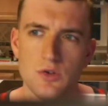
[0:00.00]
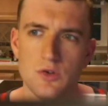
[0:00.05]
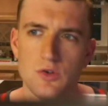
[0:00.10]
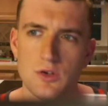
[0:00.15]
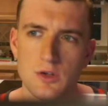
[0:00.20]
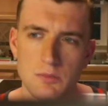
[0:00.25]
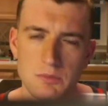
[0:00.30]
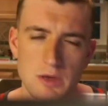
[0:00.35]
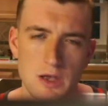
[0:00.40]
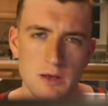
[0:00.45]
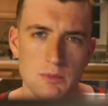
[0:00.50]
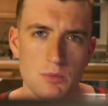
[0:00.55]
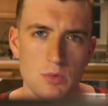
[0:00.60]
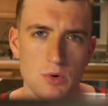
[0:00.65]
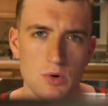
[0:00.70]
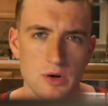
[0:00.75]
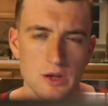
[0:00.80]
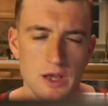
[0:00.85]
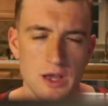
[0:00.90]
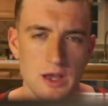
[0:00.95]
you can make
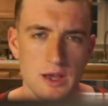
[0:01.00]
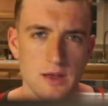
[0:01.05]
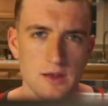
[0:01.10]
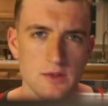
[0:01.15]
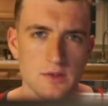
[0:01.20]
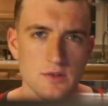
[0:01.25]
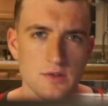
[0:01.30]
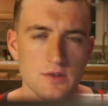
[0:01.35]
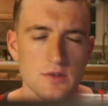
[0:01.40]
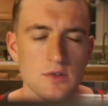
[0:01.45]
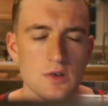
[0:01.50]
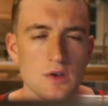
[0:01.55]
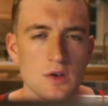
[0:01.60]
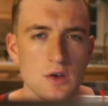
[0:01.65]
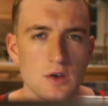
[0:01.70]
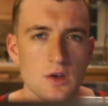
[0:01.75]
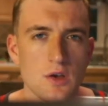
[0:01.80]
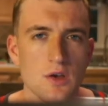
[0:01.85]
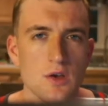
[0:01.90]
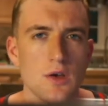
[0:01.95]
more gains,
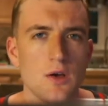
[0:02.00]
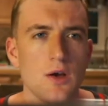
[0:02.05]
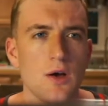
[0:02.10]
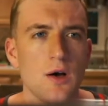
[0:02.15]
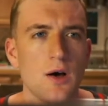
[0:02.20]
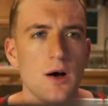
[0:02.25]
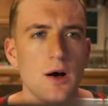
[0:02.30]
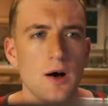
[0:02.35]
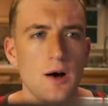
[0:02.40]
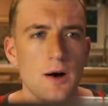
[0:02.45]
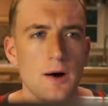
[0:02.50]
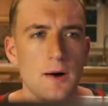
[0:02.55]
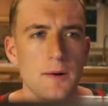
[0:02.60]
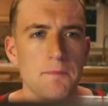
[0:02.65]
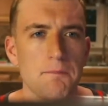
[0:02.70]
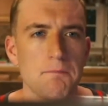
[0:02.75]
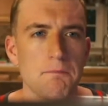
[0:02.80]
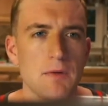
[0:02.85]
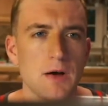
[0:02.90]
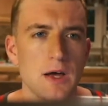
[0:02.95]

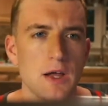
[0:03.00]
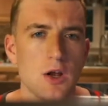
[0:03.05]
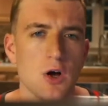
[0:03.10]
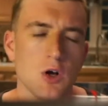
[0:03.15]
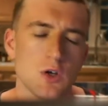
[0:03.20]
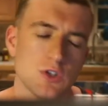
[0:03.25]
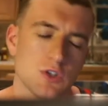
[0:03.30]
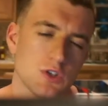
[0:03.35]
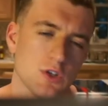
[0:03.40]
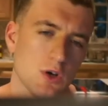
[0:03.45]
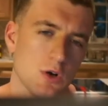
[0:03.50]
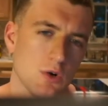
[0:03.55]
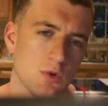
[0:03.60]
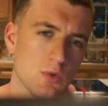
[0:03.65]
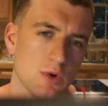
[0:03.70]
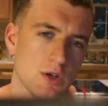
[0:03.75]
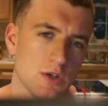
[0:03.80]
and also